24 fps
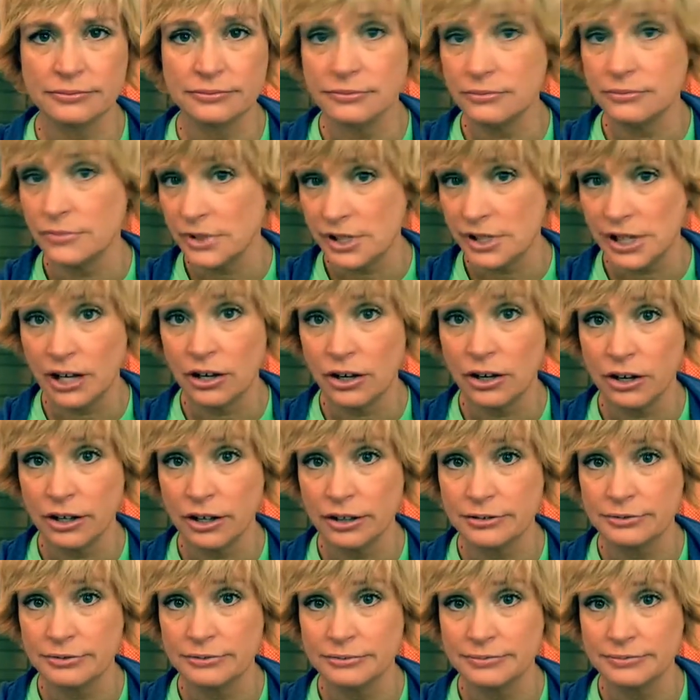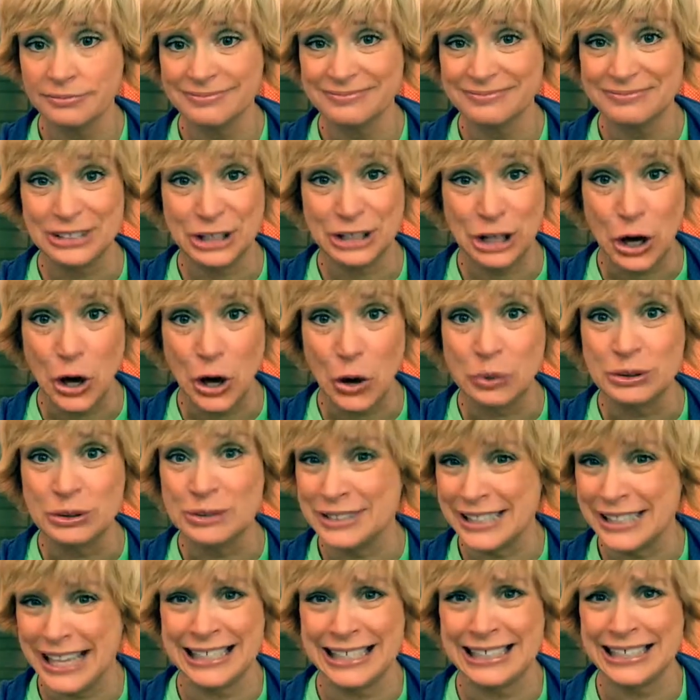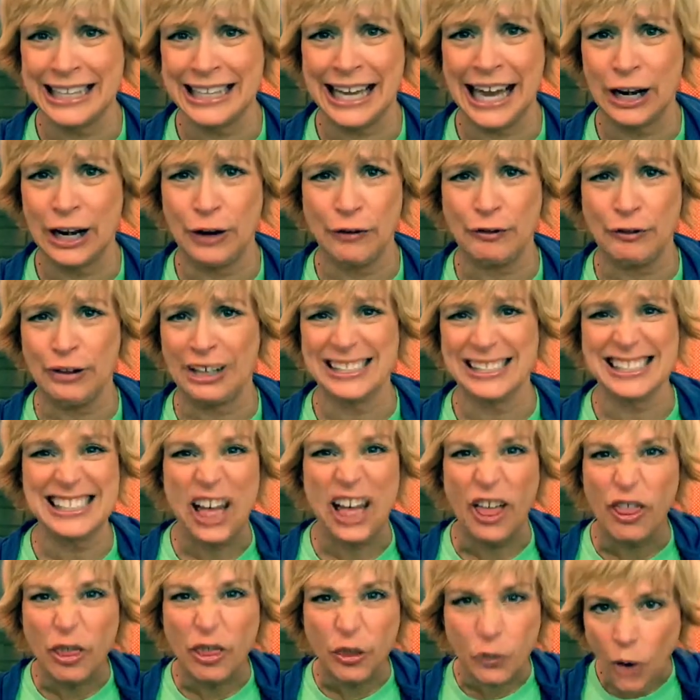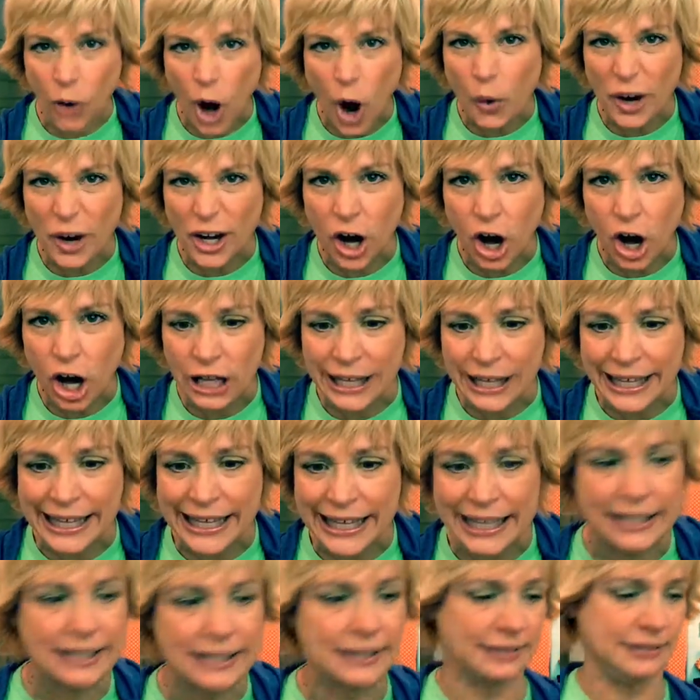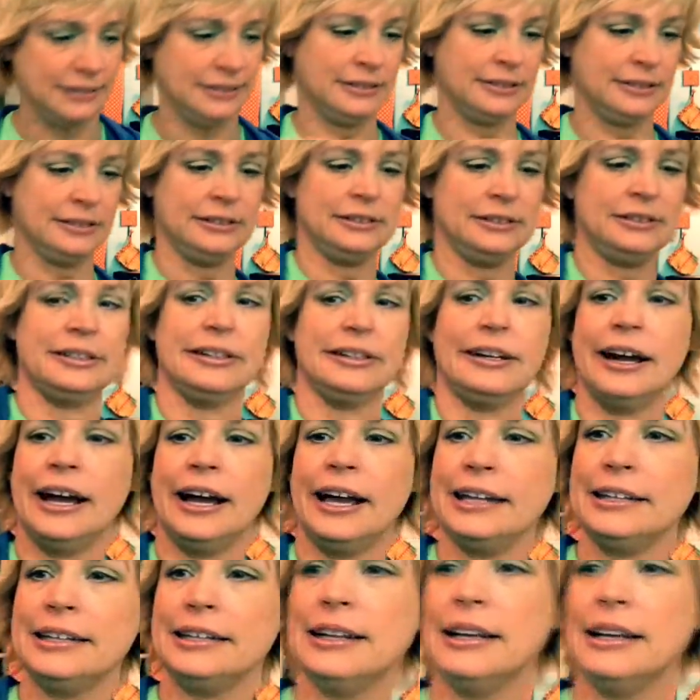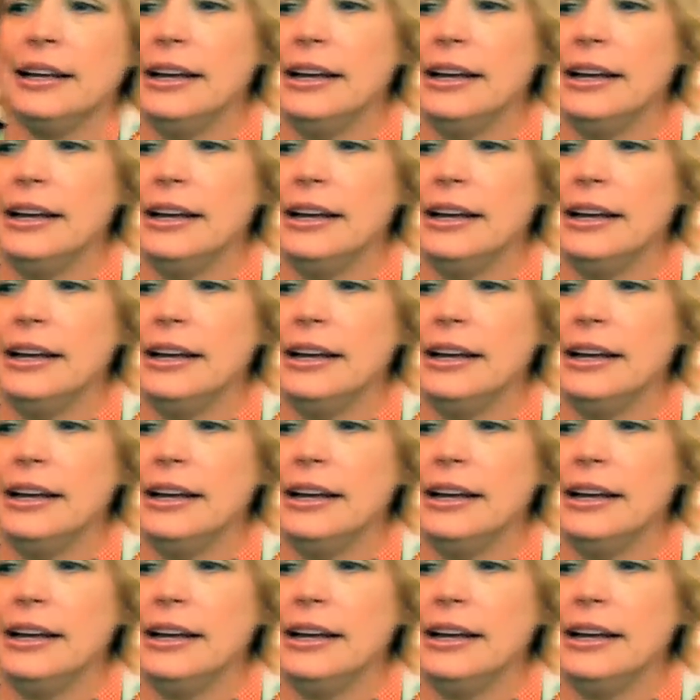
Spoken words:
Was that hard? No, it was actually kind of fun just to throw it all in. All right?